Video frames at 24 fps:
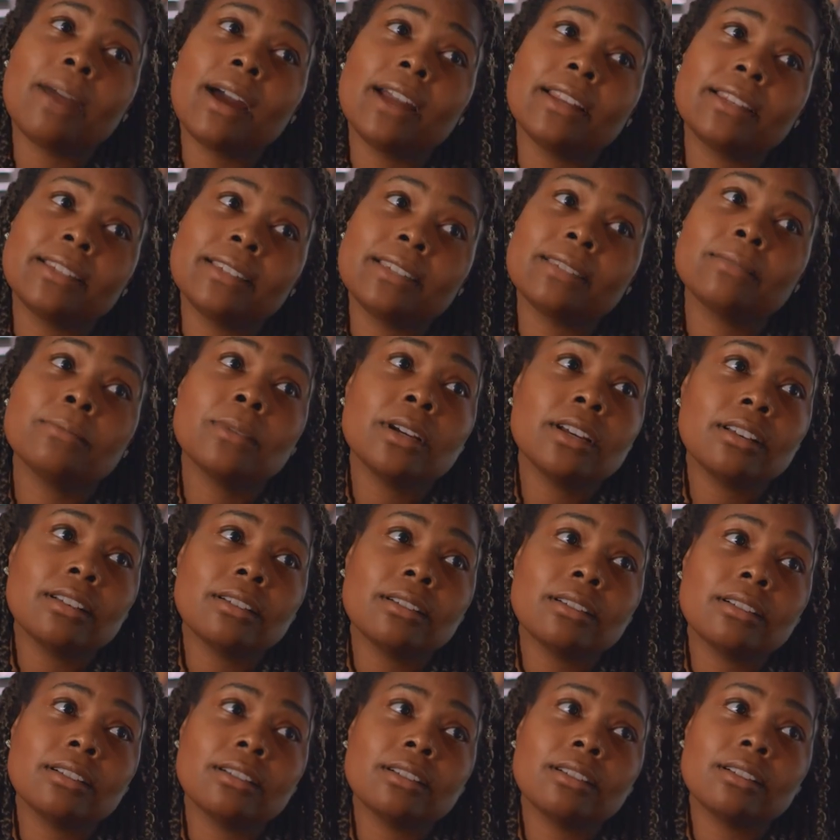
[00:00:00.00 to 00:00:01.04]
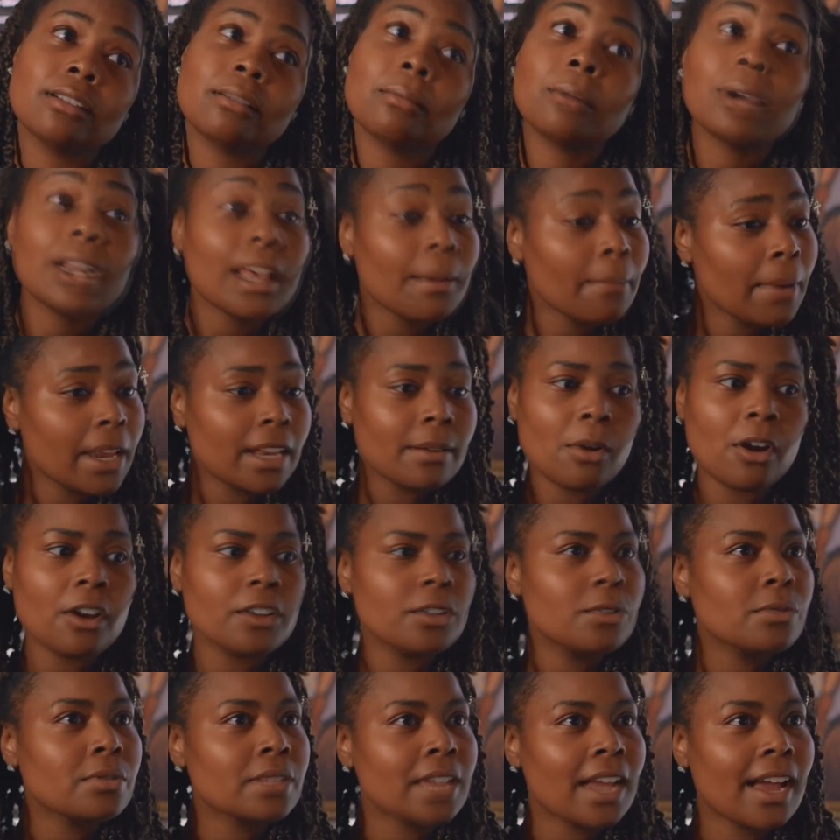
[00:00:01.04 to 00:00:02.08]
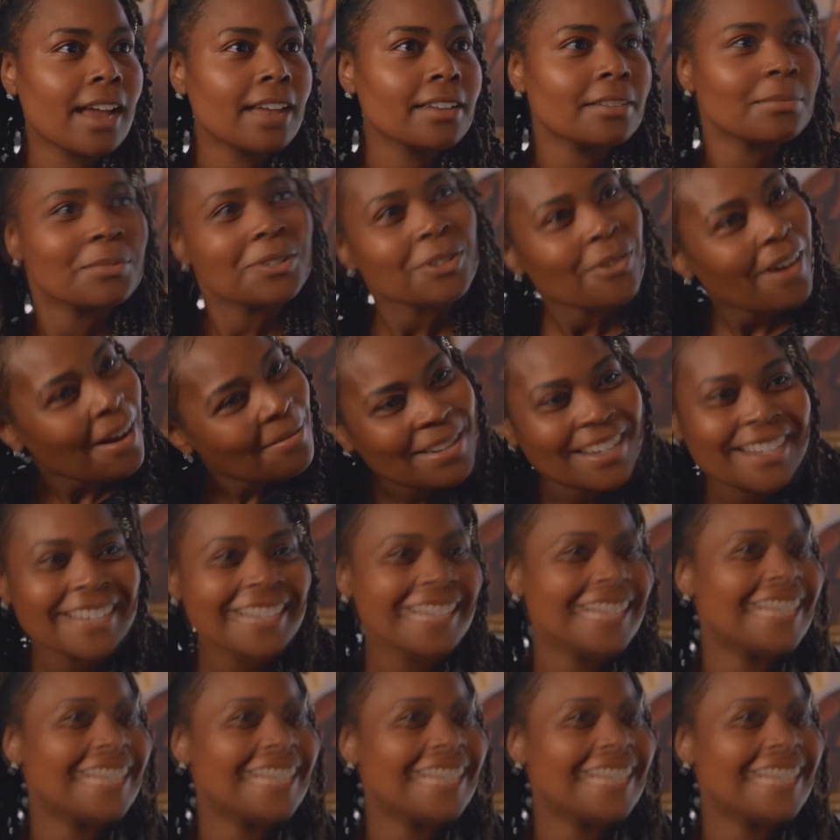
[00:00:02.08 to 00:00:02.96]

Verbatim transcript: 40 bodies this month, but I made them all use condoms, so I'm